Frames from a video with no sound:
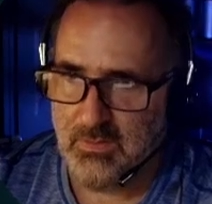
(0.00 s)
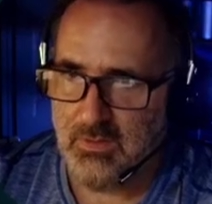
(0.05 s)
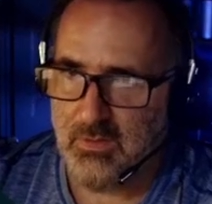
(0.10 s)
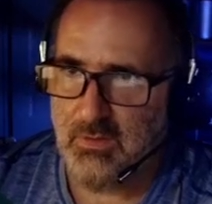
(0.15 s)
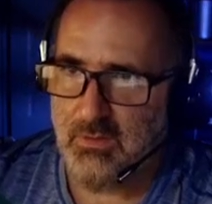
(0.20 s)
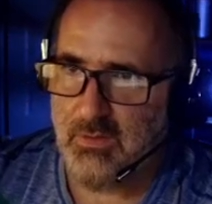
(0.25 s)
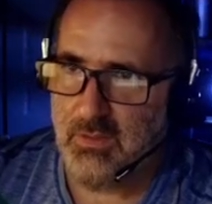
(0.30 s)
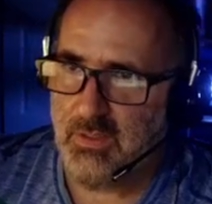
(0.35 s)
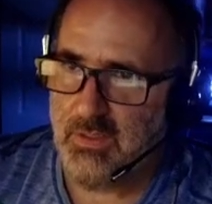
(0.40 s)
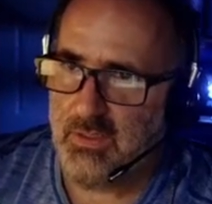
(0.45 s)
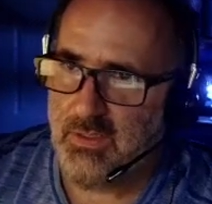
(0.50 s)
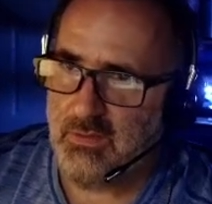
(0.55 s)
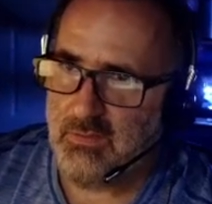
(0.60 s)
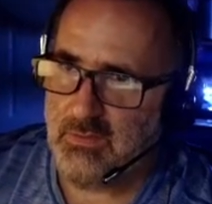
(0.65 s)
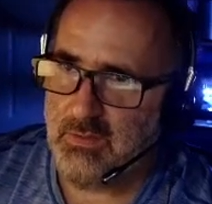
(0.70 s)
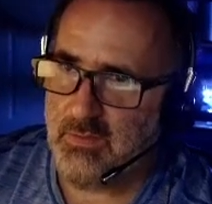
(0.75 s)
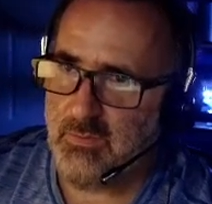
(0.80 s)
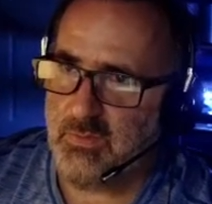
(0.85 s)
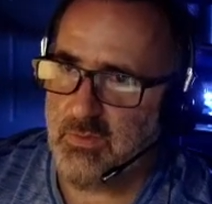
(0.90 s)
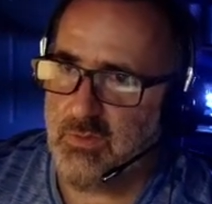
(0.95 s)
All right, now
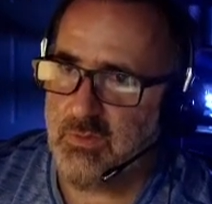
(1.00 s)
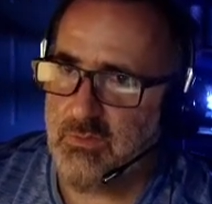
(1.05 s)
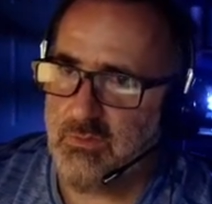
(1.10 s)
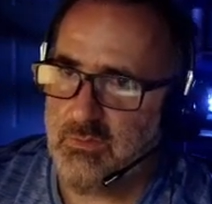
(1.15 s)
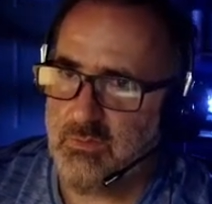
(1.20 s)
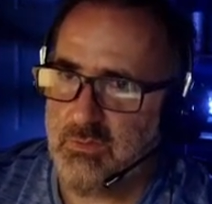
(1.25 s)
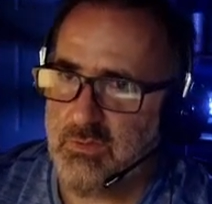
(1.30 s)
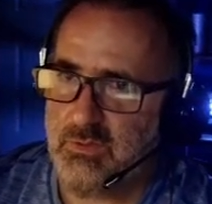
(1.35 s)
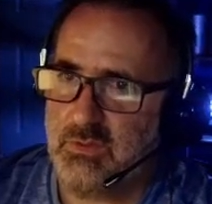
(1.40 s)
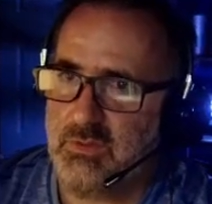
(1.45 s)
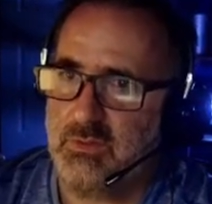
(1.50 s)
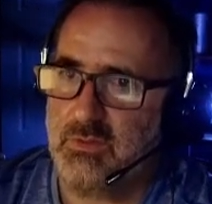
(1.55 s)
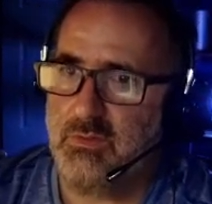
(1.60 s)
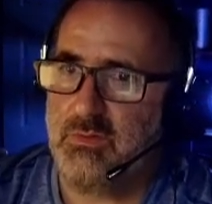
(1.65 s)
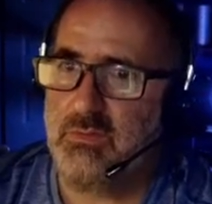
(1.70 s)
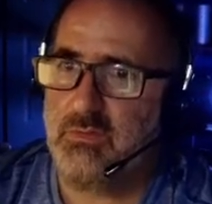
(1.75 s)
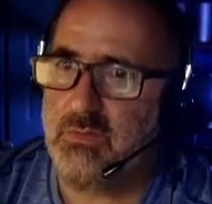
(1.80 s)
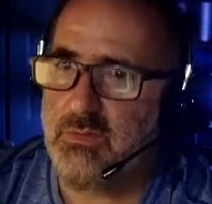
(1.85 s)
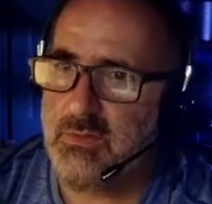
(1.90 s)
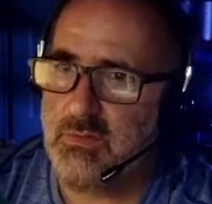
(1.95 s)
Klipper knows what to
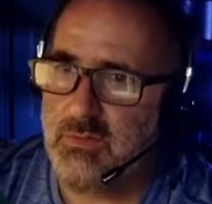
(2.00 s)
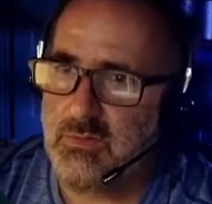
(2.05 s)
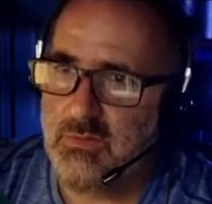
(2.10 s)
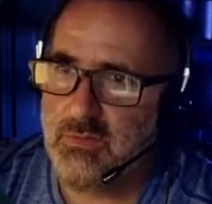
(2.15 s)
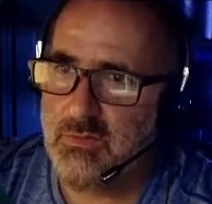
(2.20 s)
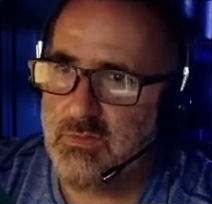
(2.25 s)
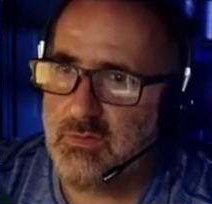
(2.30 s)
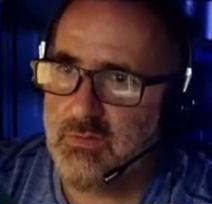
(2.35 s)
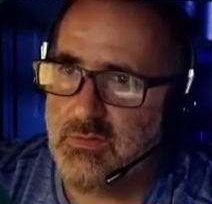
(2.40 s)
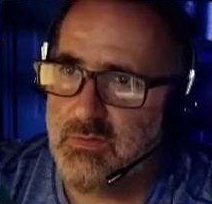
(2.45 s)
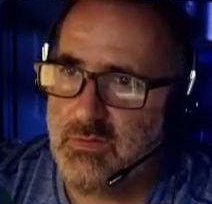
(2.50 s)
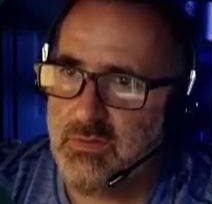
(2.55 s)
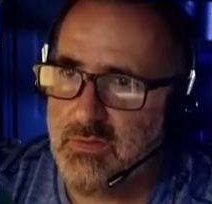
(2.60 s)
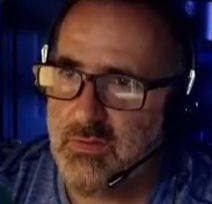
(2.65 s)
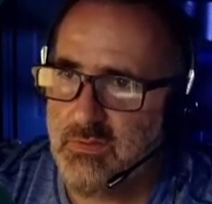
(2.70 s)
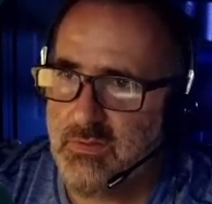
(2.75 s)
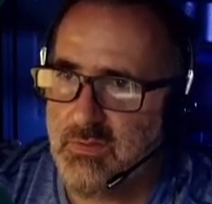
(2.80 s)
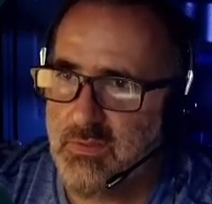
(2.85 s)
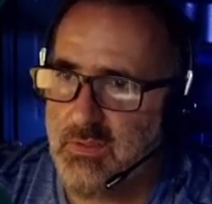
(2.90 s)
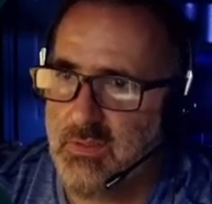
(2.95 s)
use.
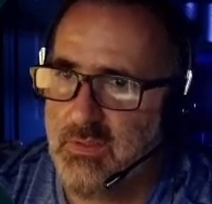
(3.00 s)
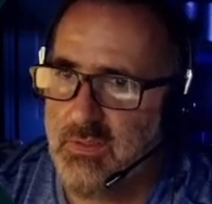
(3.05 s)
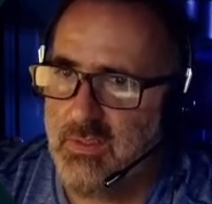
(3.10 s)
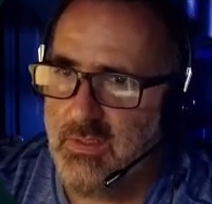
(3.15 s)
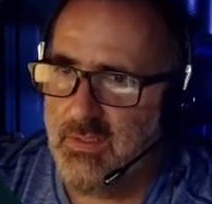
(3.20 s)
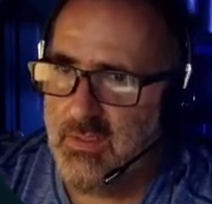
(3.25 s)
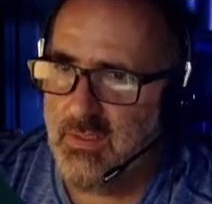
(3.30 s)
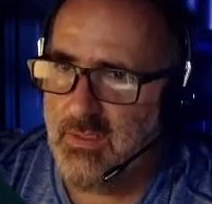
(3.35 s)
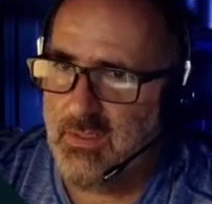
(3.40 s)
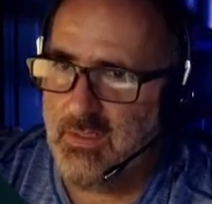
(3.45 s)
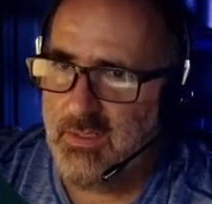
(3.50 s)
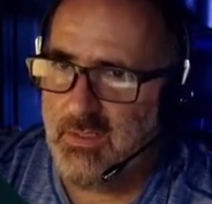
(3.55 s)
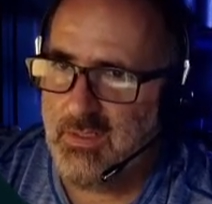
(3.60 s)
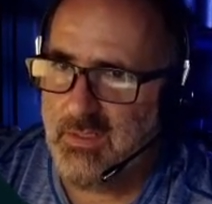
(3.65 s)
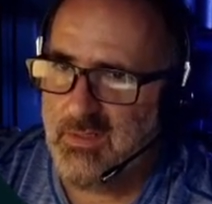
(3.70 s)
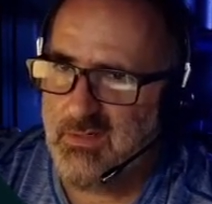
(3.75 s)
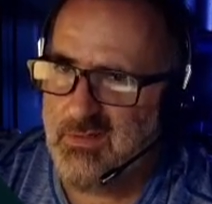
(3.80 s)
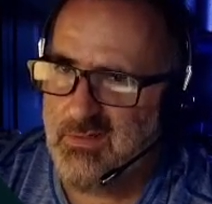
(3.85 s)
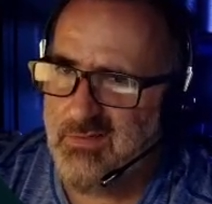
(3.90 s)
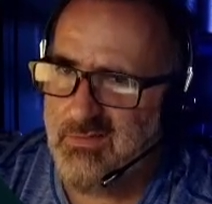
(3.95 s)
Serial. I
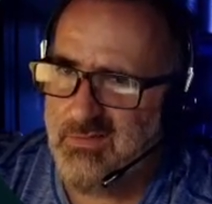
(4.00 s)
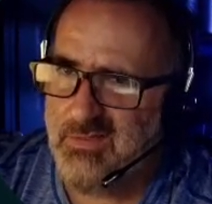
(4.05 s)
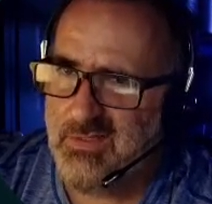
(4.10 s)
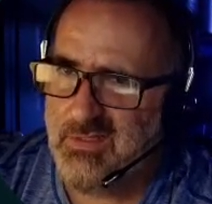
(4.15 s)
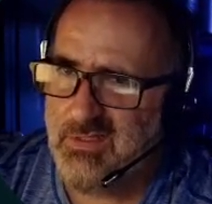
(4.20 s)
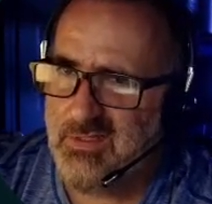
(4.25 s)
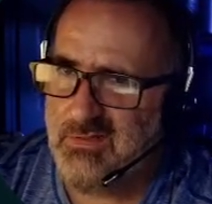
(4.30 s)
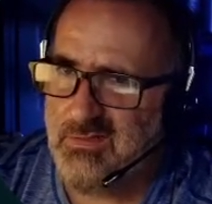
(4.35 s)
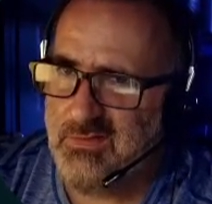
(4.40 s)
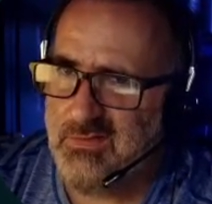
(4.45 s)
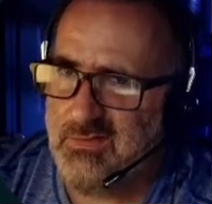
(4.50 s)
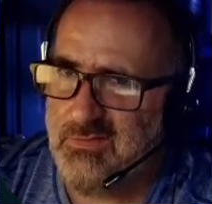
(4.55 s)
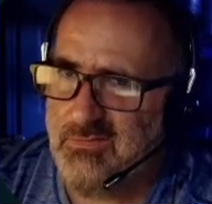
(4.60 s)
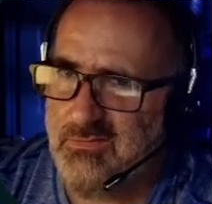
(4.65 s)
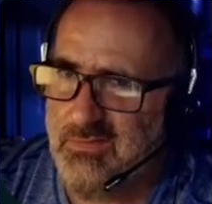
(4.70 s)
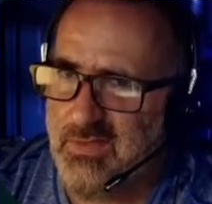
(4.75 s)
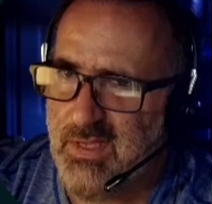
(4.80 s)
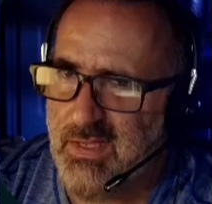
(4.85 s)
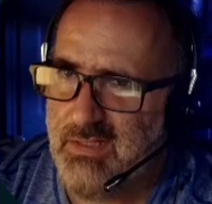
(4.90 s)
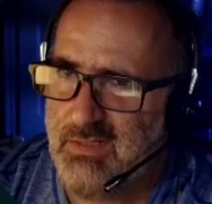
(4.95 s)
don't know if this here is
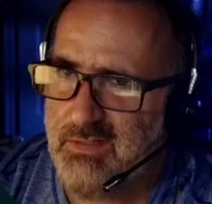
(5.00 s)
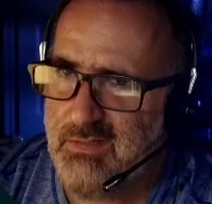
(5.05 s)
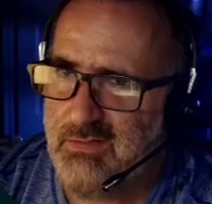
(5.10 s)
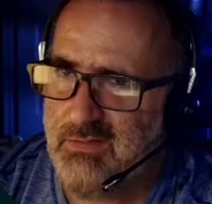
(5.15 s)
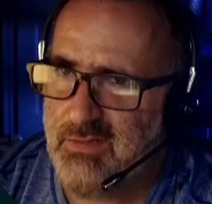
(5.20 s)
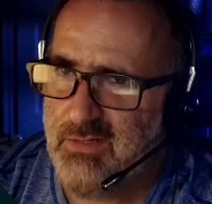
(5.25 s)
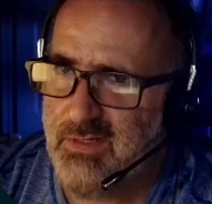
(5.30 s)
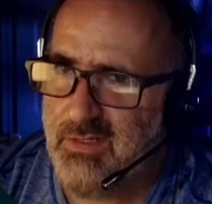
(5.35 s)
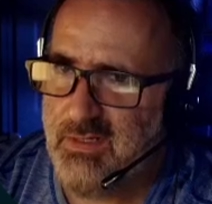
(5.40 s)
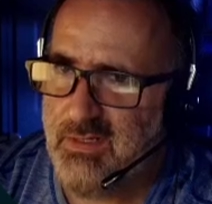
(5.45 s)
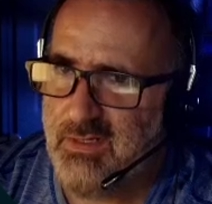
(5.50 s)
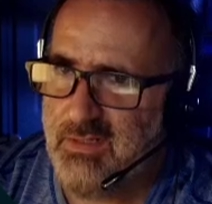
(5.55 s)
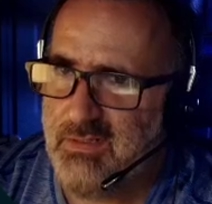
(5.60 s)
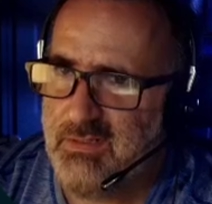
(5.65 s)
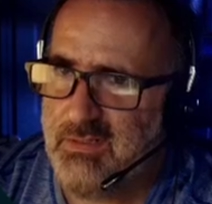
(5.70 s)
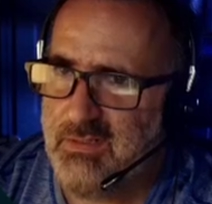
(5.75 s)
valid or not.